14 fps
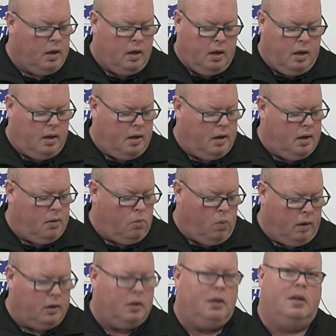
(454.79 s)

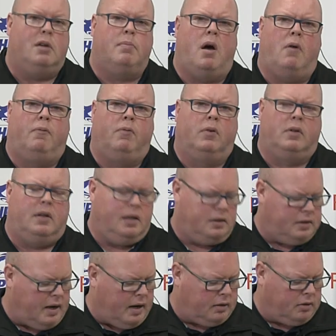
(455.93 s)
One to think about for the
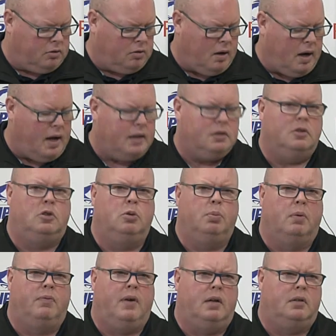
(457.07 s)
exactor tries and
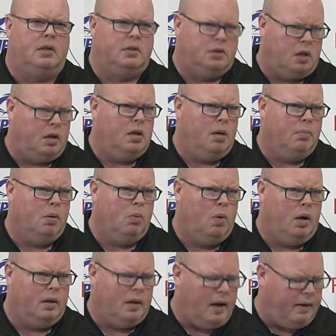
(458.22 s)
superfectas. Number
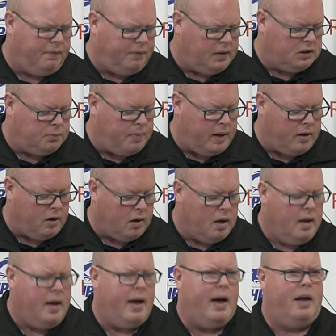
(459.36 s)
1, Life is Better
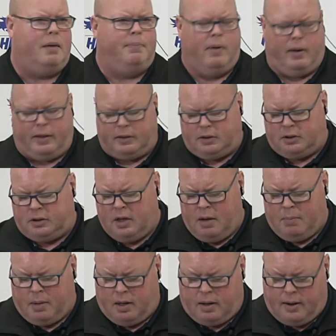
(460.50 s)
at a price.
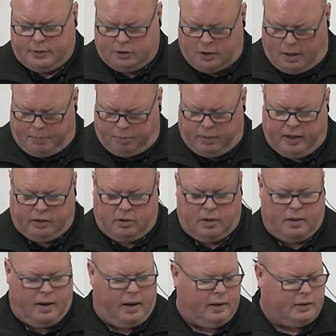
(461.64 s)
My long shot play
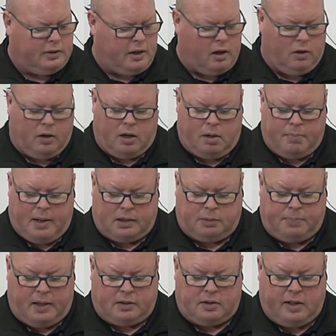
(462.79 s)
tonight. Let's get a look at our best
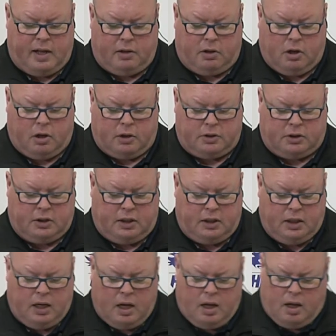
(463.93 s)
bets then,
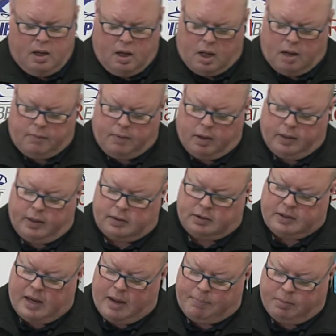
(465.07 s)
courtesy of our guest
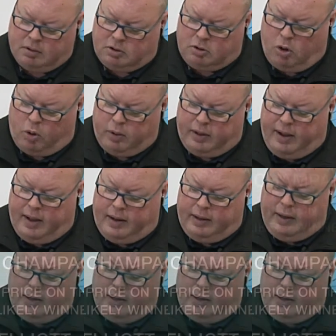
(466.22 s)
cappers, Tony Elliott,